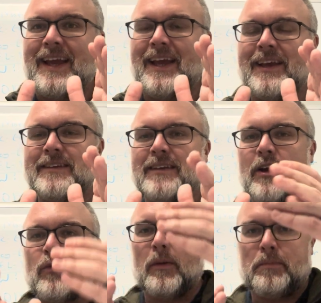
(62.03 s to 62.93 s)
is
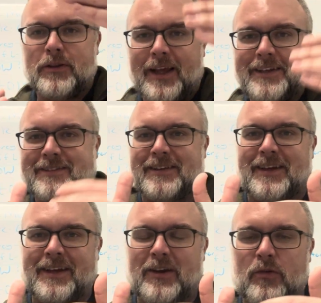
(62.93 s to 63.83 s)

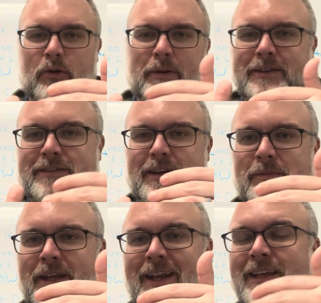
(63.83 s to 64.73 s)
replacing Reuben and
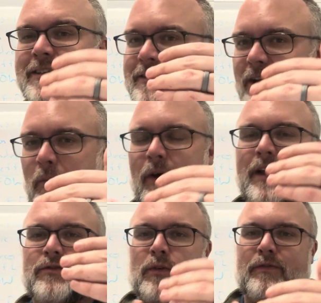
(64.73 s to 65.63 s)
Simeon in some
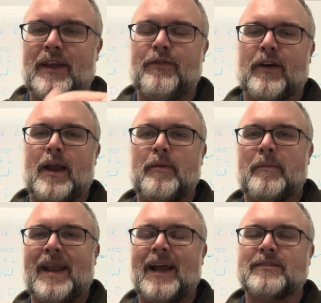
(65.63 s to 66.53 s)
ways with Ephraim
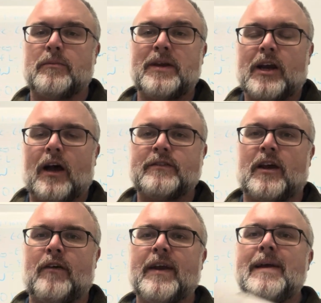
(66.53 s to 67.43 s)
and Manasseh because
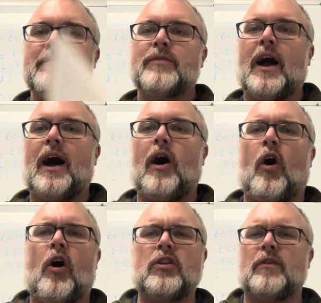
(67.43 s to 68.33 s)
of
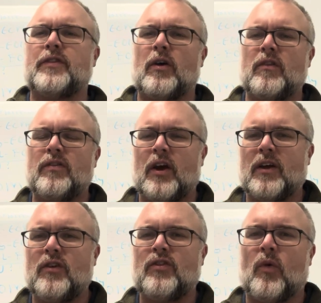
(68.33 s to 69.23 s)
all of
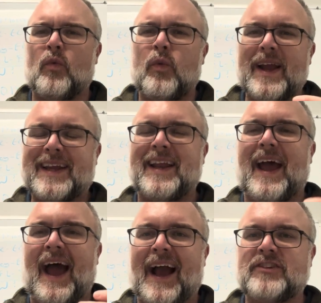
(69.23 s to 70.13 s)
the
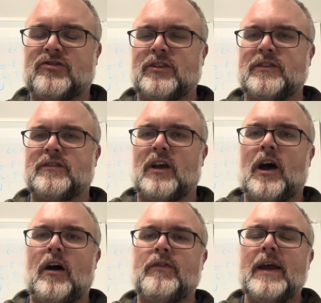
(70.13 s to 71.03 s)
wicked actions
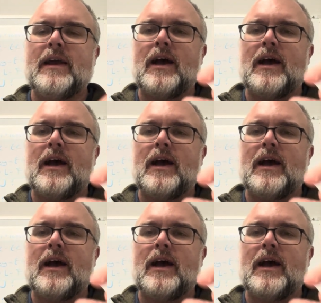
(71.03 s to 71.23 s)
of